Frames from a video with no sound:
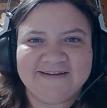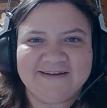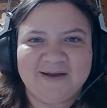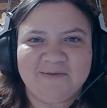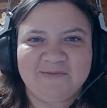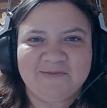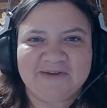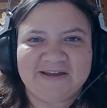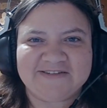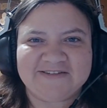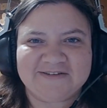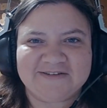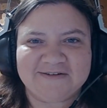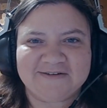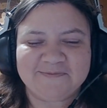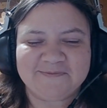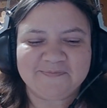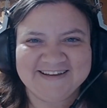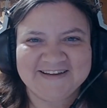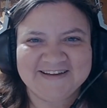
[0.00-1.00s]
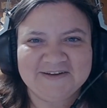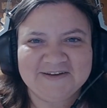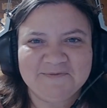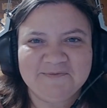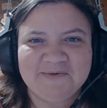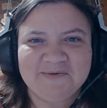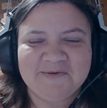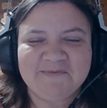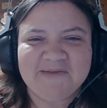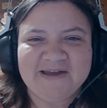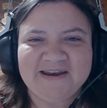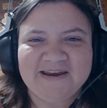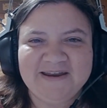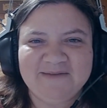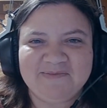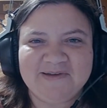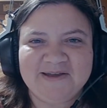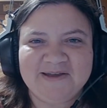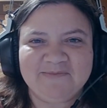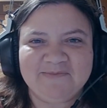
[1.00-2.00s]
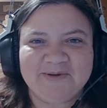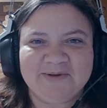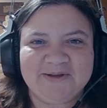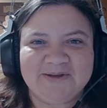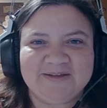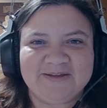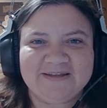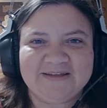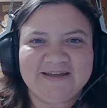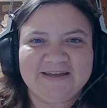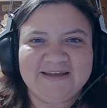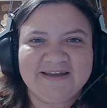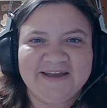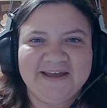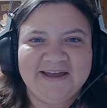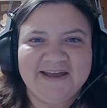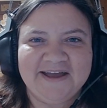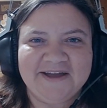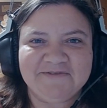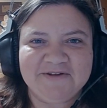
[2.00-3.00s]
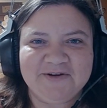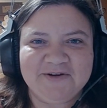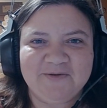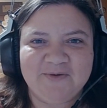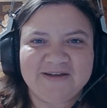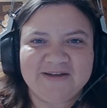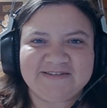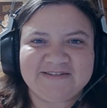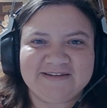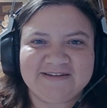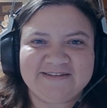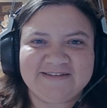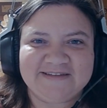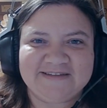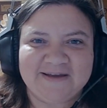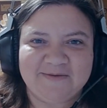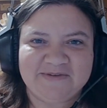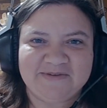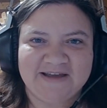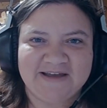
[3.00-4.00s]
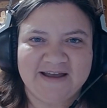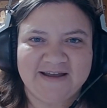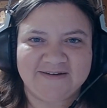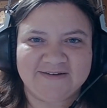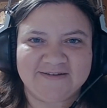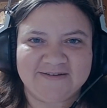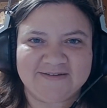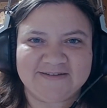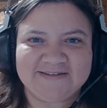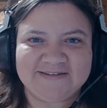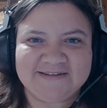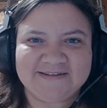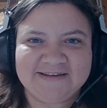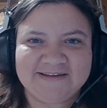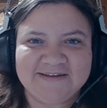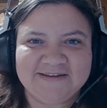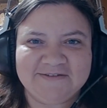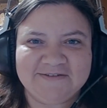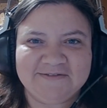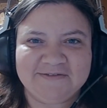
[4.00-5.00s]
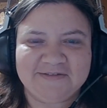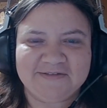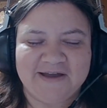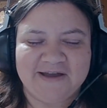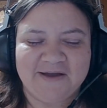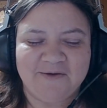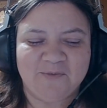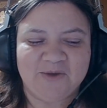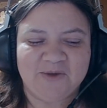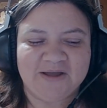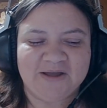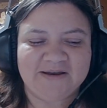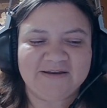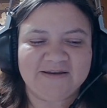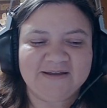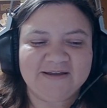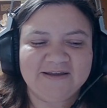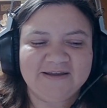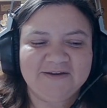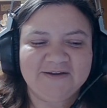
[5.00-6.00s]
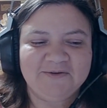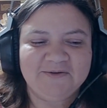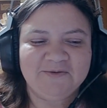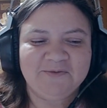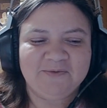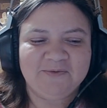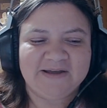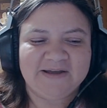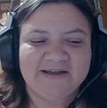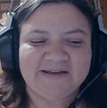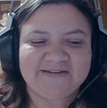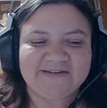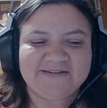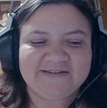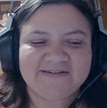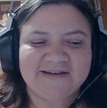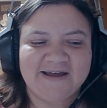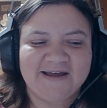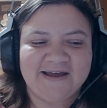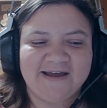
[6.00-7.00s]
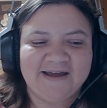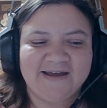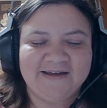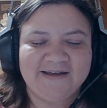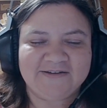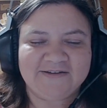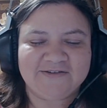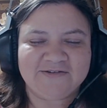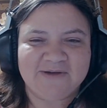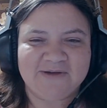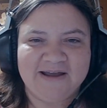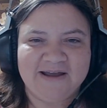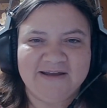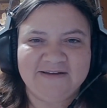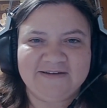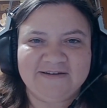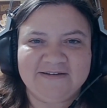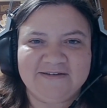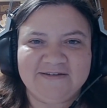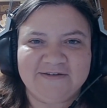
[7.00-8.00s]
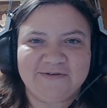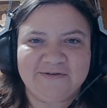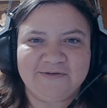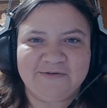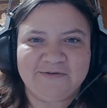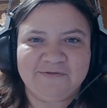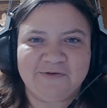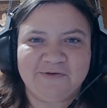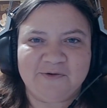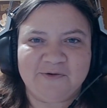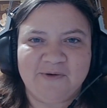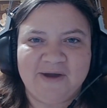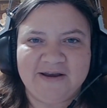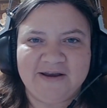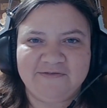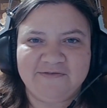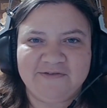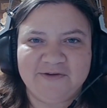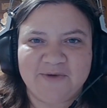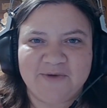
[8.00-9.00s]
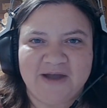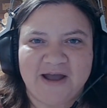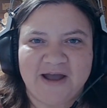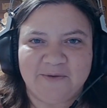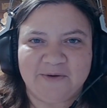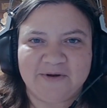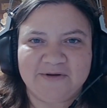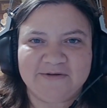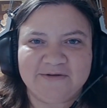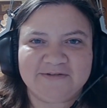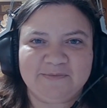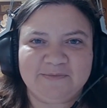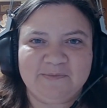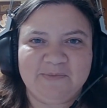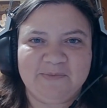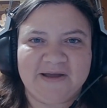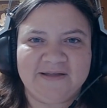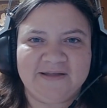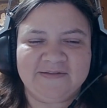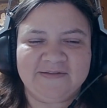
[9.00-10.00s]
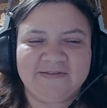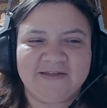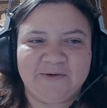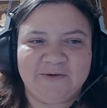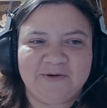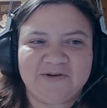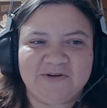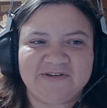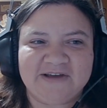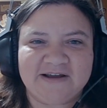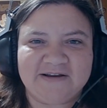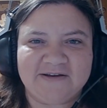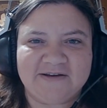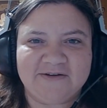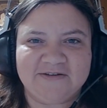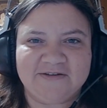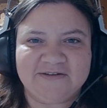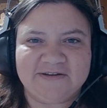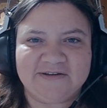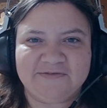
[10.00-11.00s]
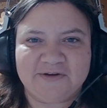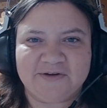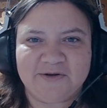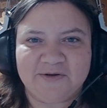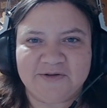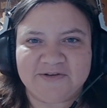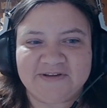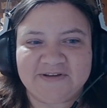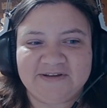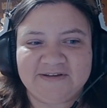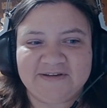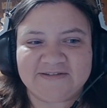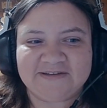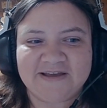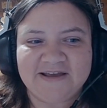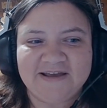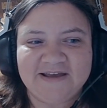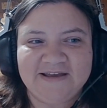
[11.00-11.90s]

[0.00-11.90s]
I'm not sure. But many people have requested subtitles for that one, which I tried to do for quite a few hours, but there were technical difficulties